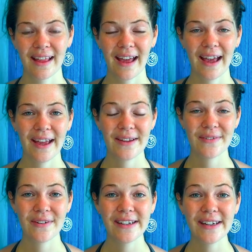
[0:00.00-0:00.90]
I
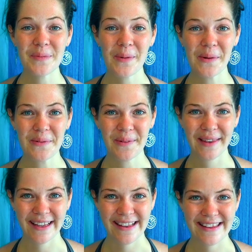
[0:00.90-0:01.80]
wrote a little poem on
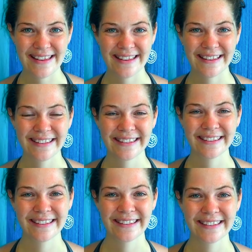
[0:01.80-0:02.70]
this,
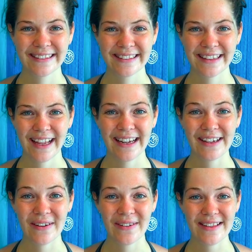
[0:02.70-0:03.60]
and it
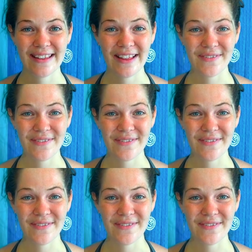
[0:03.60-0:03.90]
goes as